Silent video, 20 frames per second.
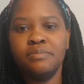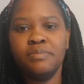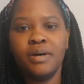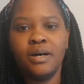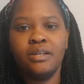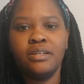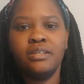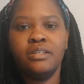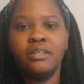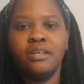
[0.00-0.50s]

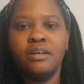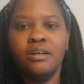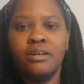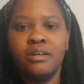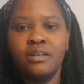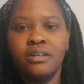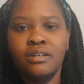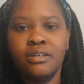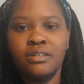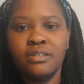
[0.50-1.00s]
about it
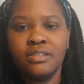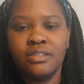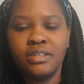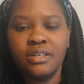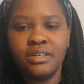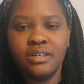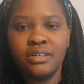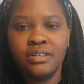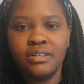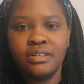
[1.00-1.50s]
are
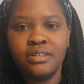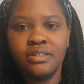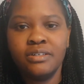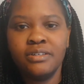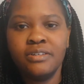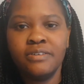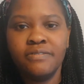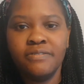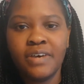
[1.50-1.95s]
the